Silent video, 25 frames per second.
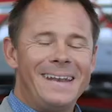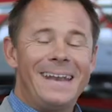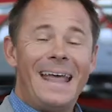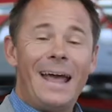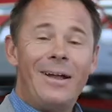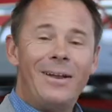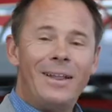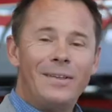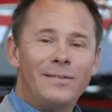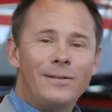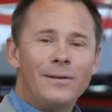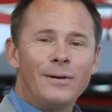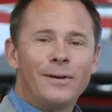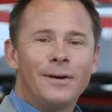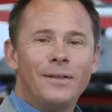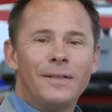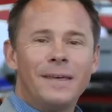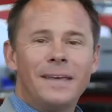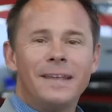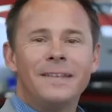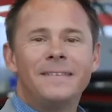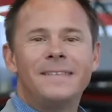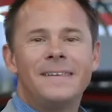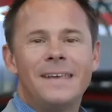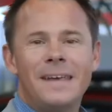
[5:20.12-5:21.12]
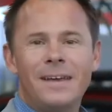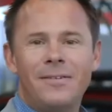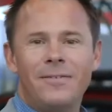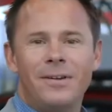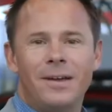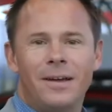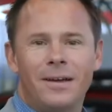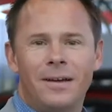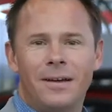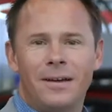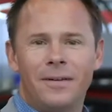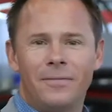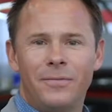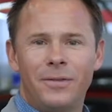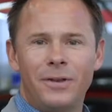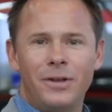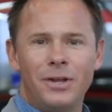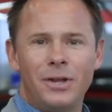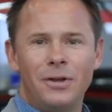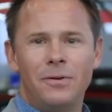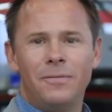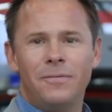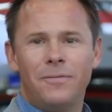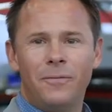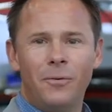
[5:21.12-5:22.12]
Now let's look at the interior of the
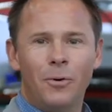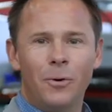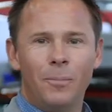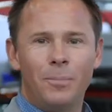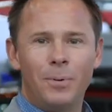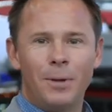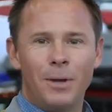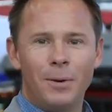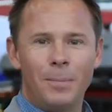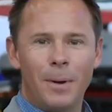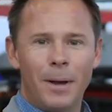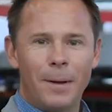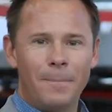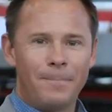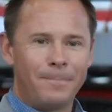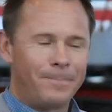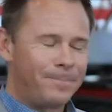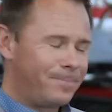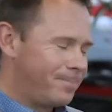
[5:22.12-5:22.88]
new Ford Puma.